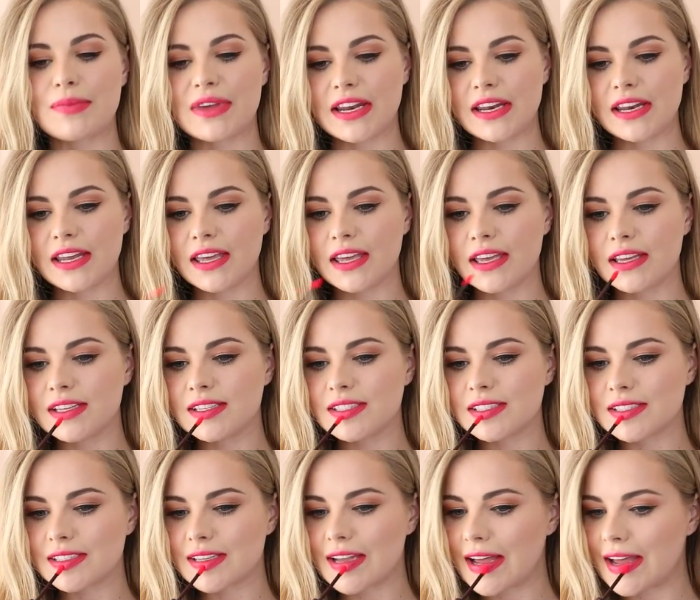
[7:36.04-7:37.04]
but it
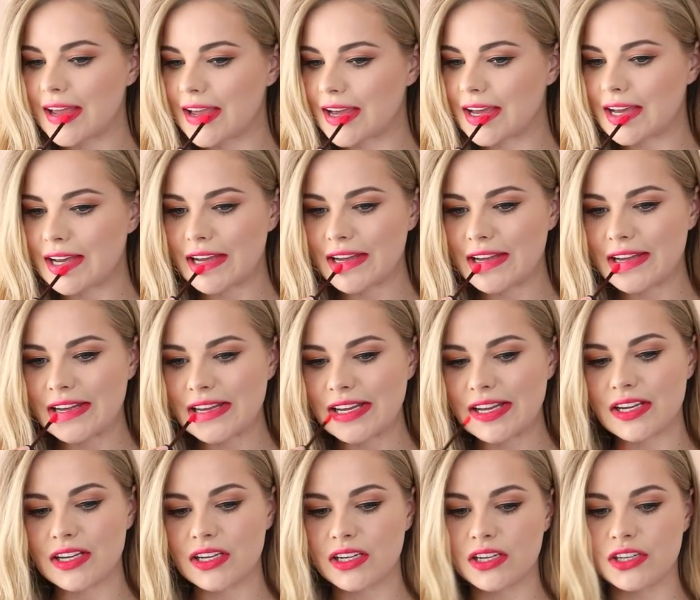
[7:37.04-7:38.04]
is like
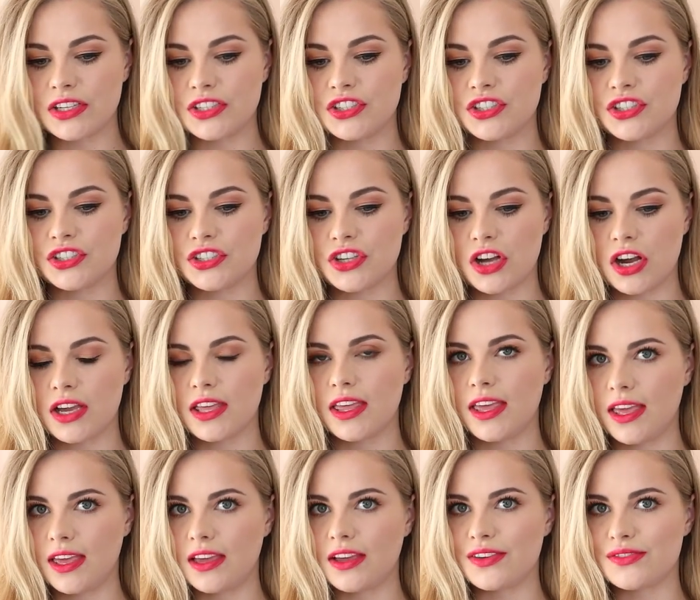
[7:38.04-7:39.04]
a
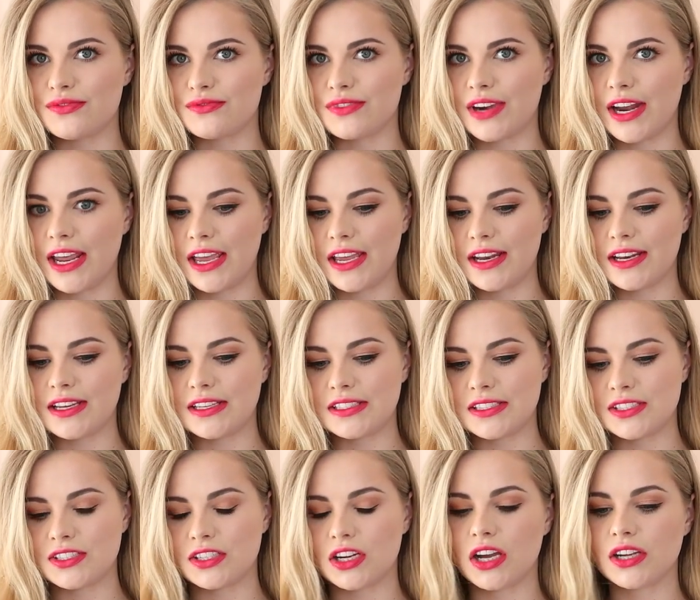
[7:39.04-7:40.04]
shocking red.
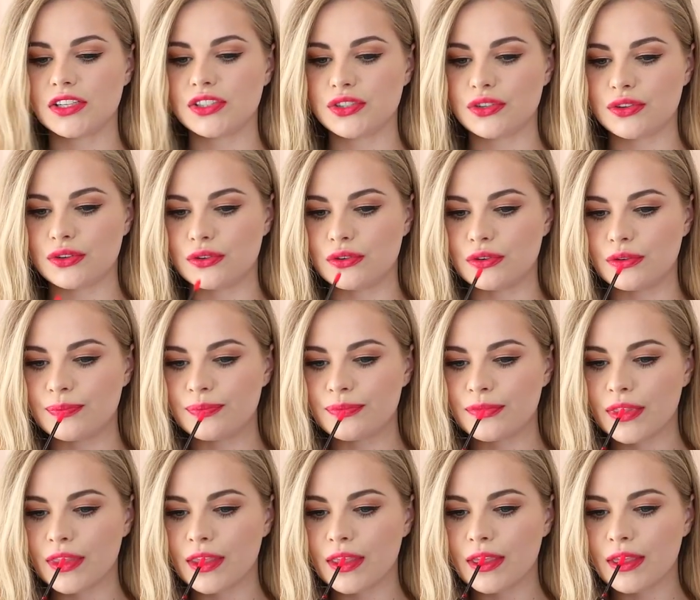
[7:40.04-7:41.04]
It's not your
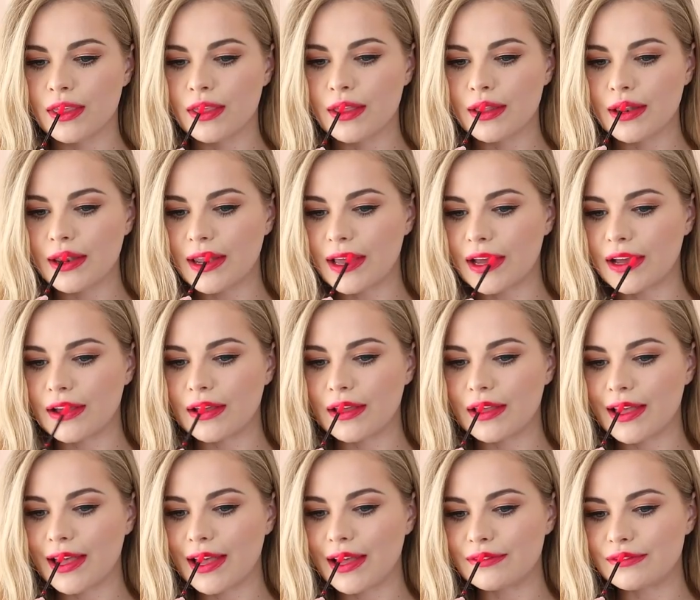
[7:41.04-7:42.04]
like
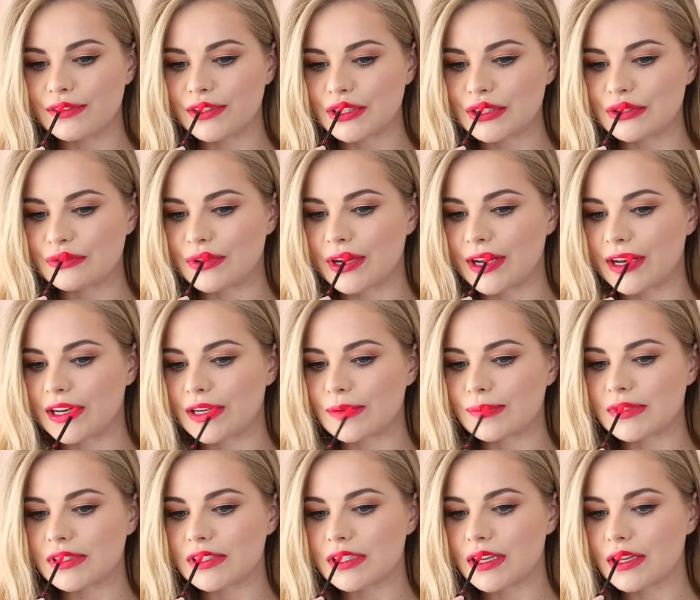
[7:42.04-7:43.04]
average red
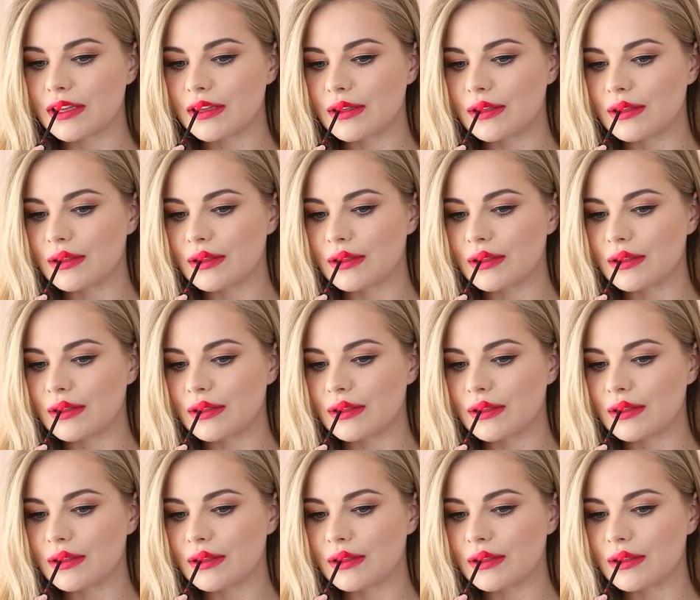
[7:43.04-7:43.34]
lipstick.